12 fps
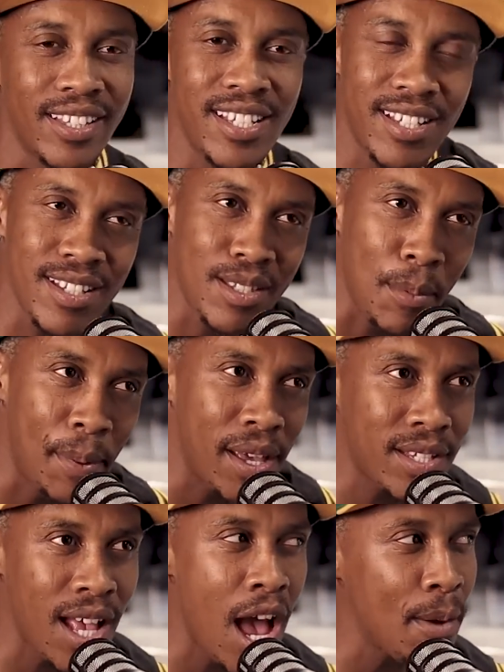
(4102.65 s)
This is the
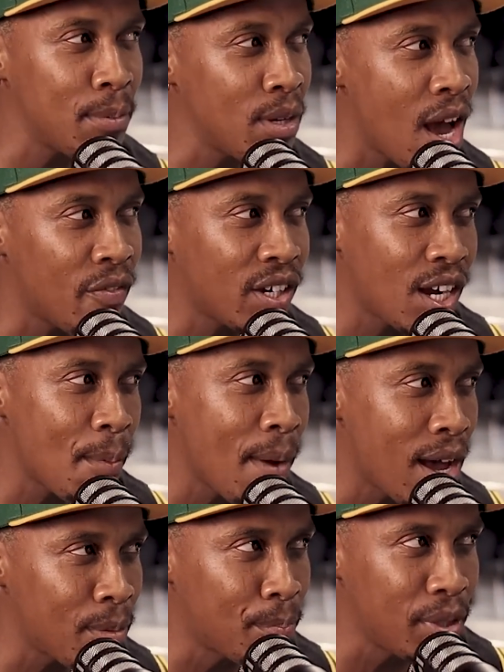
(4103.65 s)
best album to ever come
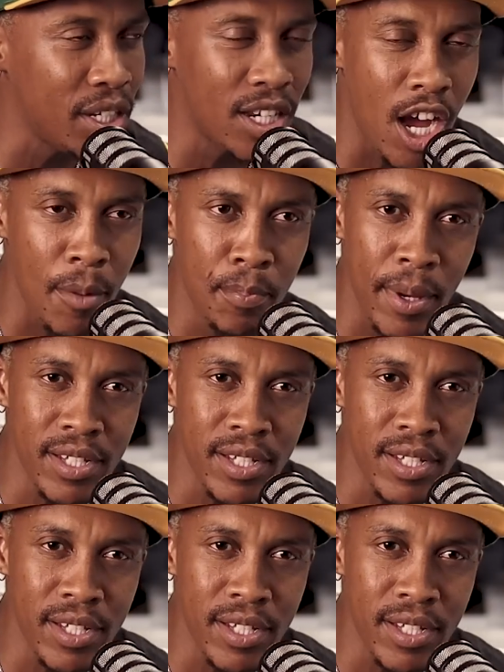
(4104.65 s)
out of B Dub.